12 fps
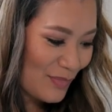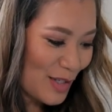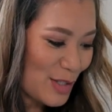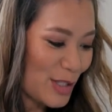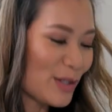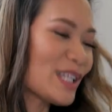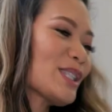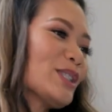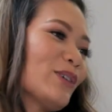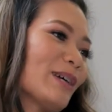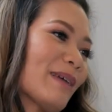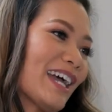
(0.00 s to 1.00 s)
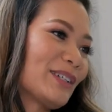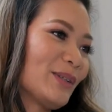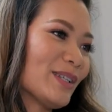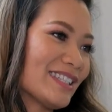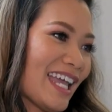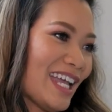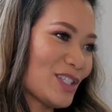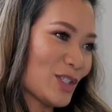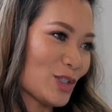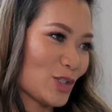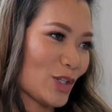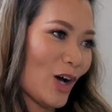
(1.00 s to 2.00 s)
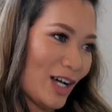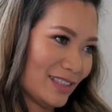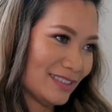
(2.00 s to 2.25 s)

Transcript: So your Instagram handle is Agent Shawn.